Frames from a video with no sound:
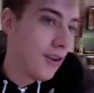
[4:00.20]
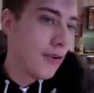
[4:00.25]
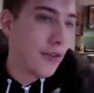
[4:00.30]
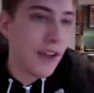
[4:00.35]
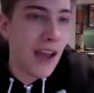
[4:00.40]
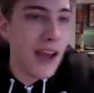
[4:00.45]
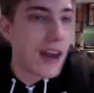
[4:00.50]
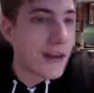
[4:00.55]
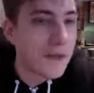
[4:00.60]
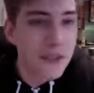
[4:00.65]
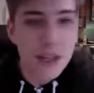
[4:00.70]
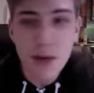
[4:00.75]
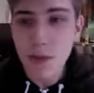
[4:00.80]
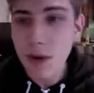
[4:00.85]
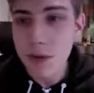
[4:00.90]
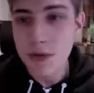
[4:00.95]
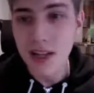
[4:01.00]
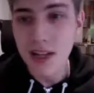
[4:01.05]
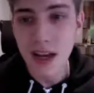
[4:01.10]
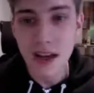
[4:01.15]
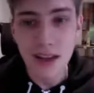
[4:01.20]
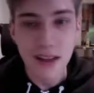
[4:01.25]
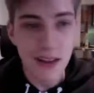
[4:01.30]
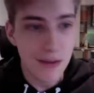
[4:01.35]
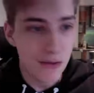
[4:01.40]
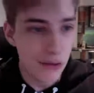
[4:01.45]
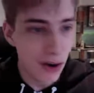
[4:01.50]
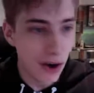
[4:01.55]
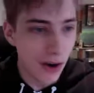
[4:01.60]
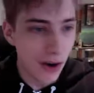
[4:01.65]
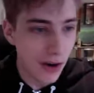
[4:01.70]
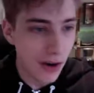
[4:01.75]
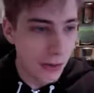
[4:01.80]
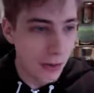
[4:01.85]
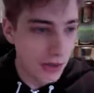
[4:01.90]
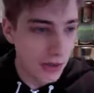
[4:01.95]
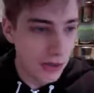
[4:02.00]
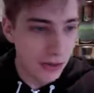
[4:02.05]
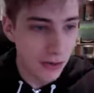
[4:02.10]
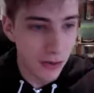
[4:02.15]
the LFC website, they've got a
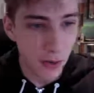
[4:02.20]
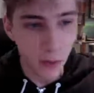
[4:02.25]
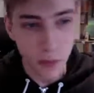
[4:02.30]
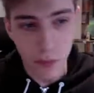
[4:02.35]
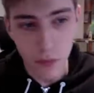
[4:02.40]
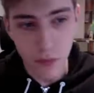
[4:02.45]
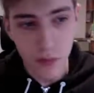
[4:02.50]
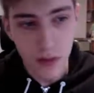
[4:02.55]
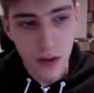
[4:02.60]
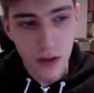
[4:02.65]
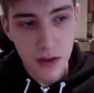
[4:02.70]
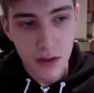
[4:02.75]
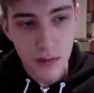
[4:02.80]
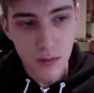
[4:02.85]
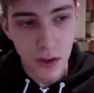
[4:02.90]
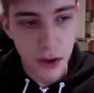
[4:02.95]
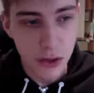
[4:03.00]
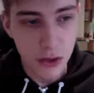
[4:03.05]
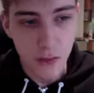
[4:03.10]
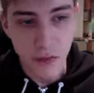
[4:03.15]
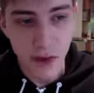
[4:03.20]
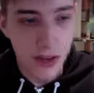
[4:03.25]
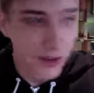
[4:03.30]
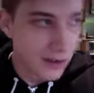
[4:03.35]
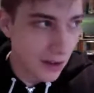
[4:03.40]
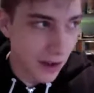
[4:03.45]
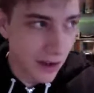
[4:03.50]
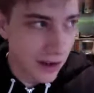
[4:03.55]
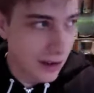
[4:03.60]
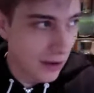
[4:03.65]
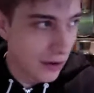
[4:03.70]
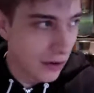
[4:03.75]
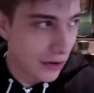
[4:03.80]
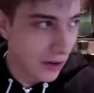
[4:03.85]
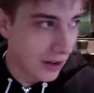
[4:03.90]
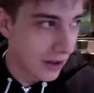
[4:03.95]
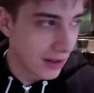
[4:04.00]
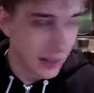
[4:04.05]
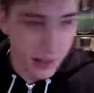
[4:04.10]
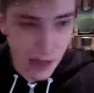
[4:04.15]
picture of Virgil van Dijk
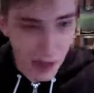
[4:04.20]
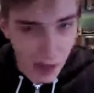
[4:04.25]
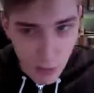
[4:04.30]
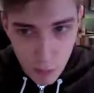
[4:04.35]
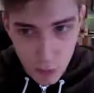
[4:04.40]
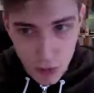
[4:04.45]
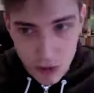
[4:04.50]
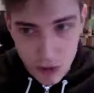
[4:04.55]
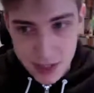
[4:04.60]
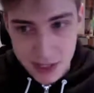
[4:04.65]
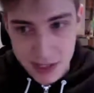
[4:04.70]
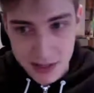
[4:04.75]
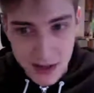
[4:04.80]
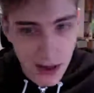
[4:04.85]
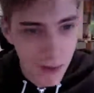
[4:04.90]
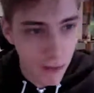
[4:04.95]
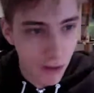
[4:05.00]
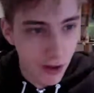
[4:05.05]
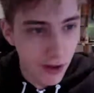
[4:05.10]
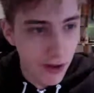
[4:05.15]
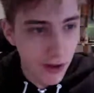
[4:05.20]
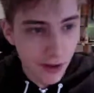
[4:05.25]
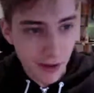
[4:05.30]
looking as glamorous as ever,